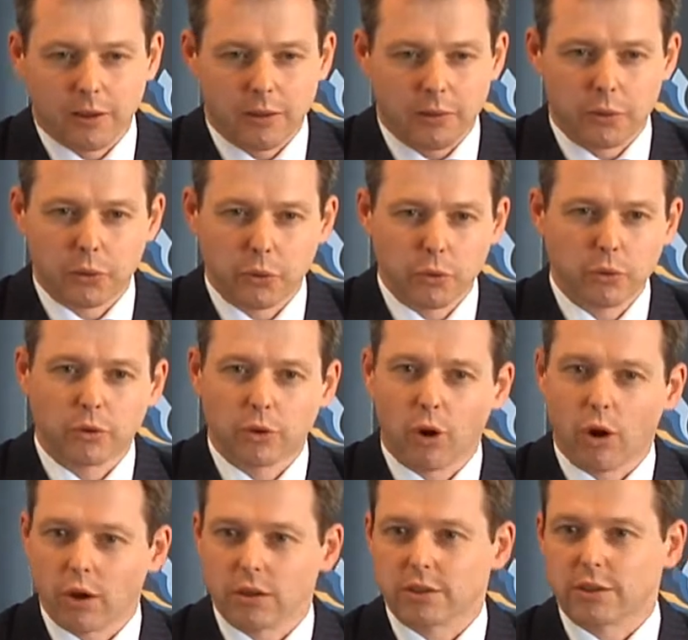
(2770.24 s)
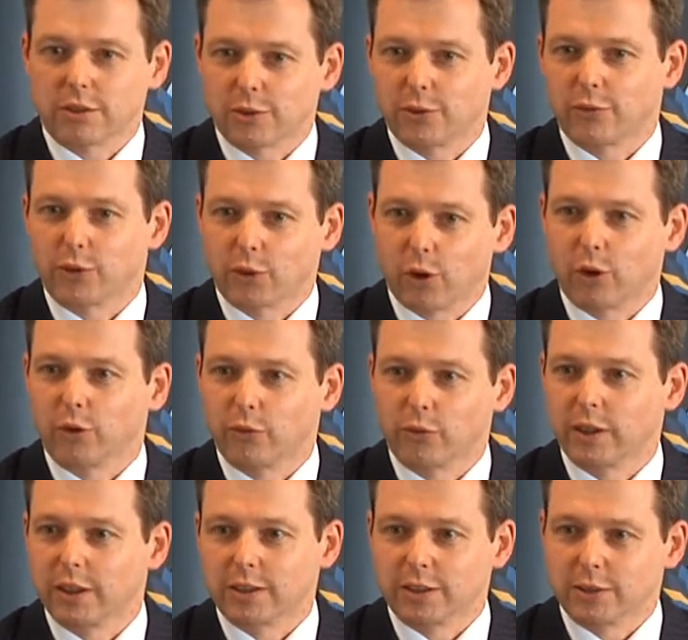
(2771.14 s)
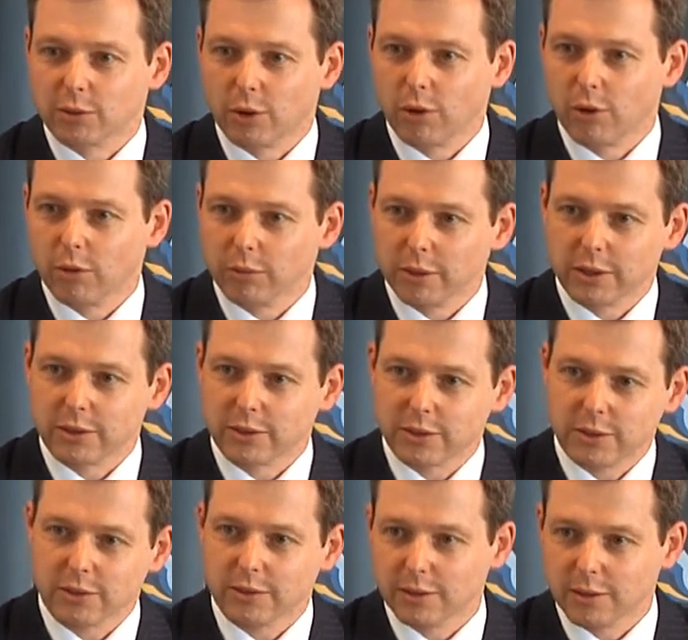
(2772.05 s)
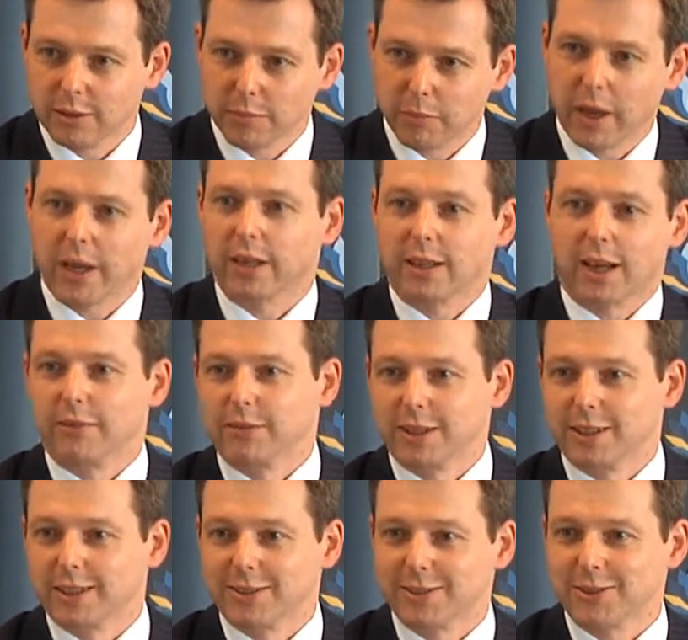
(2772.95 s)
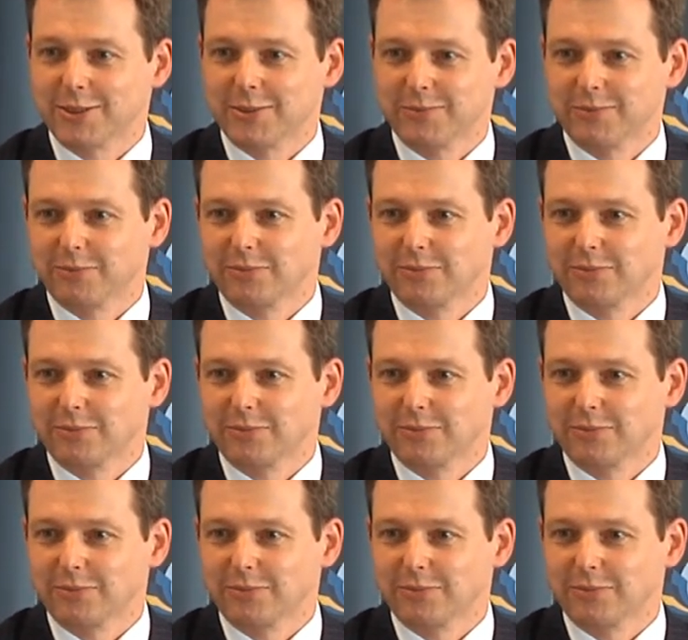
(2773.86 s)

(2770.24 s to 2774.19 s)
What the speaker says: the root causes of a conflict is always bad governance.